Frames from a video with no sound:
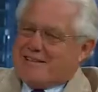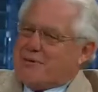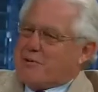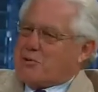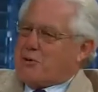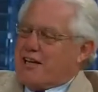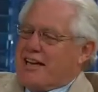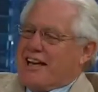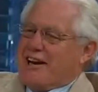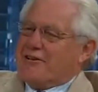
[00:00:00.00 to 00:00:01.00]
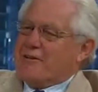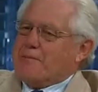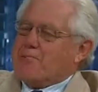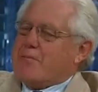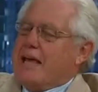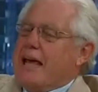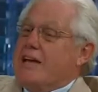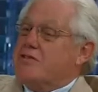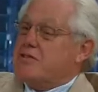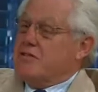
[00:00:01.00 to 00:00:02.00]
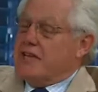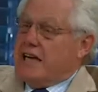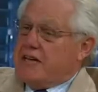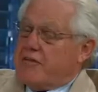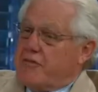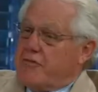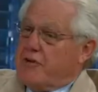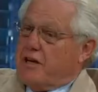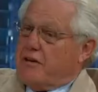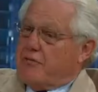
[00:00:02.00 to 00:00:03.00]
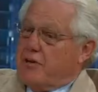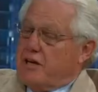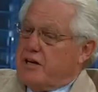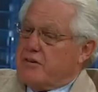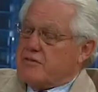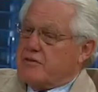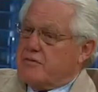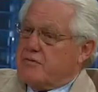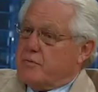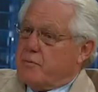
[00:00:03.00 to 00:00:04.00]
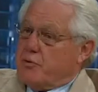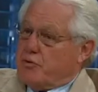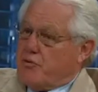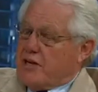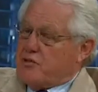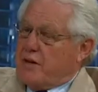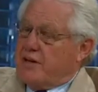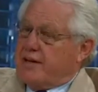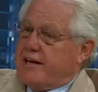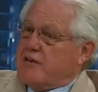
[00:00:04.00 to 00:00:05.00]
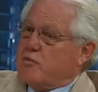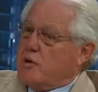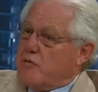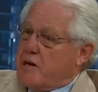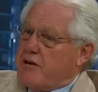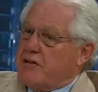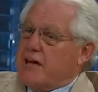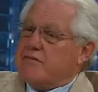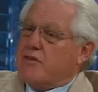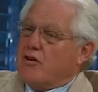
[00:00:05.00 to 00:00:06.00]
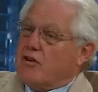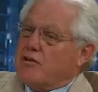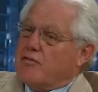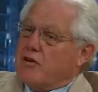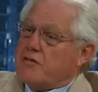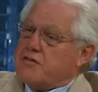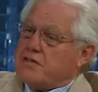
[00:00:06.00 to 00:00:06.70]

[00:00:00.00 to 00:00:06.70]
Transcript: somebody was working it out. Yeah. And so at the end of the three three years of we both graduated together, we were married that fall in the fall of